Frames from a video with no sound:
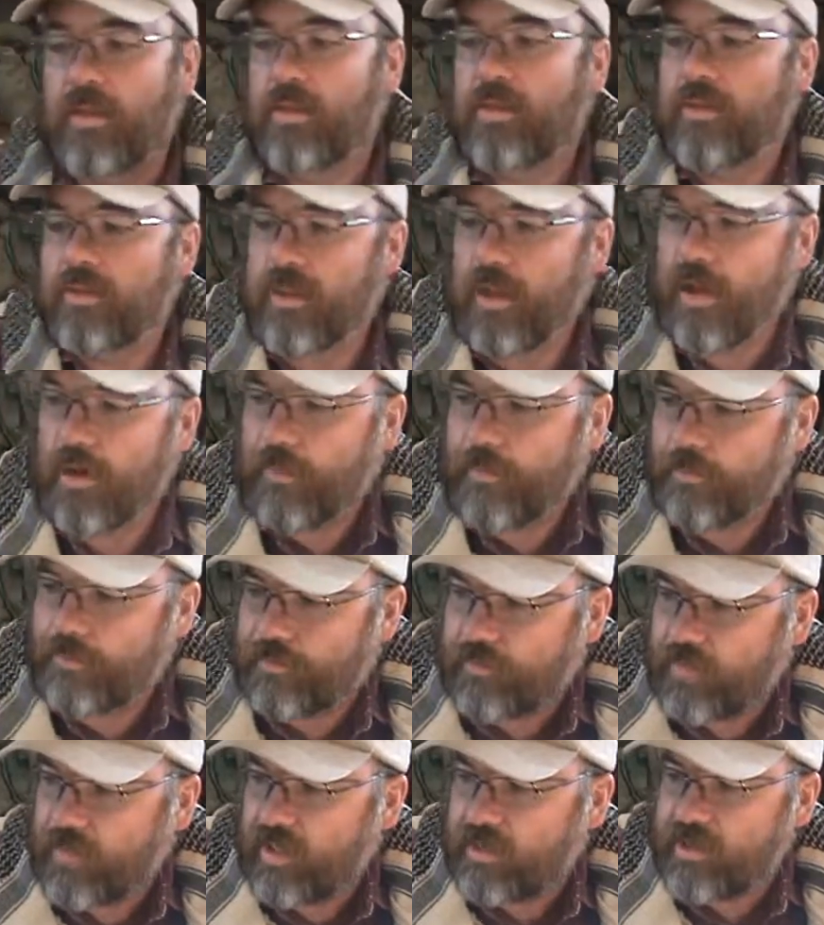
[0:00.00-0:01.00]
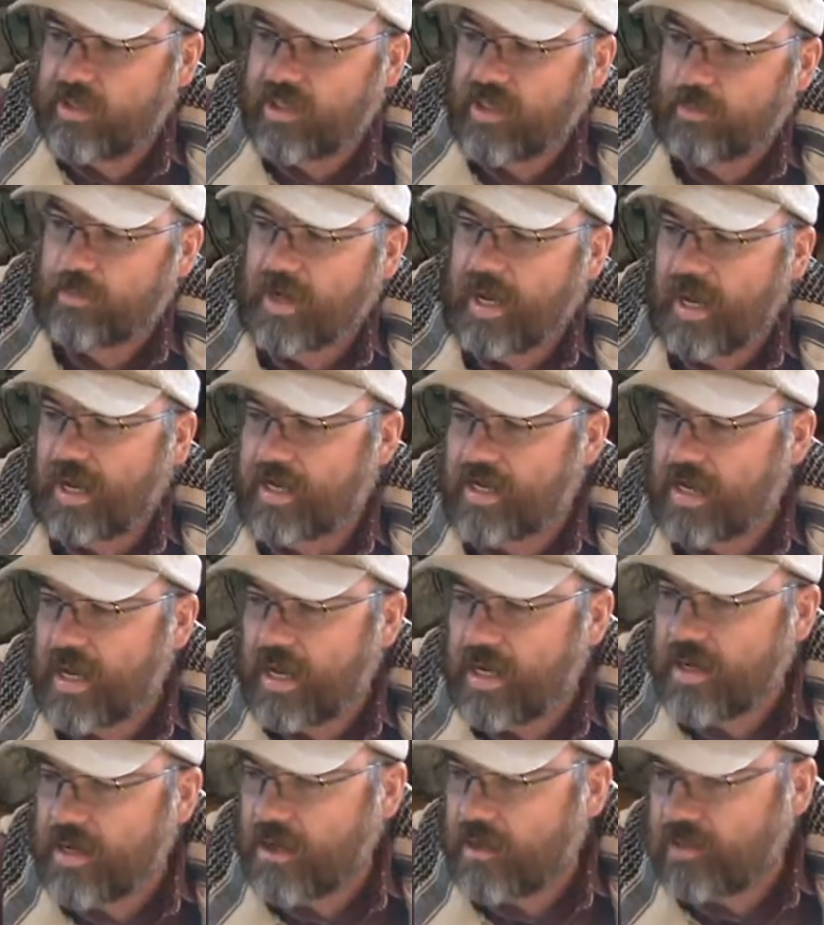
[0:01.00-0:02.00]
So, let me check my handy
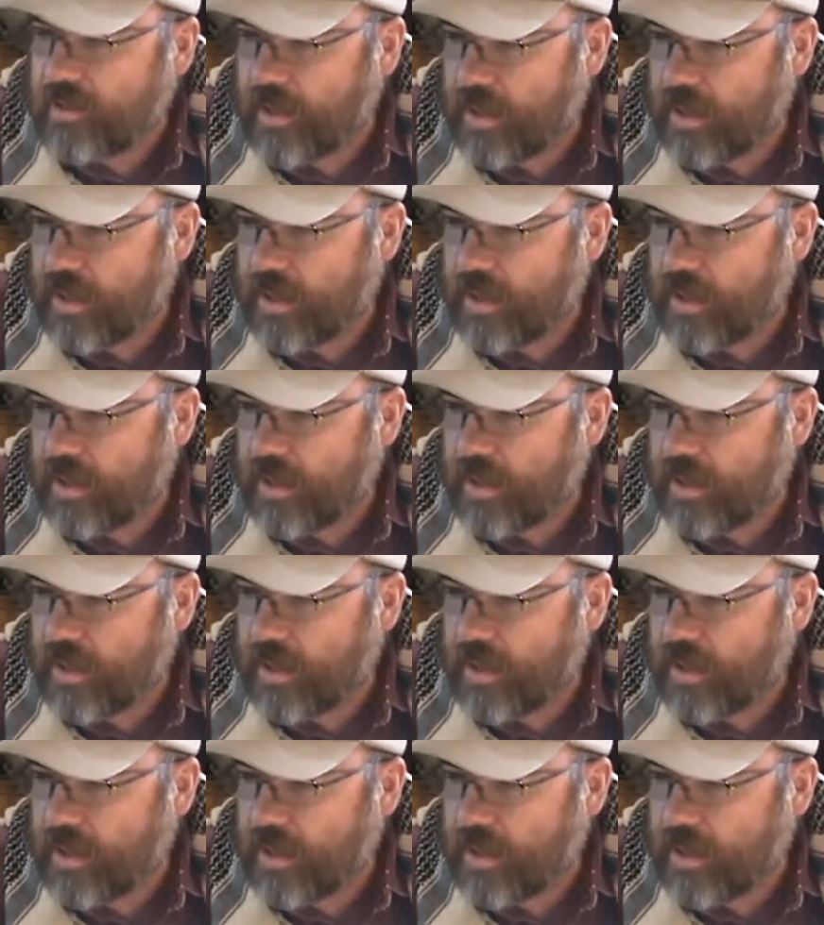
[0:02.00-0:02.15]
dandy notes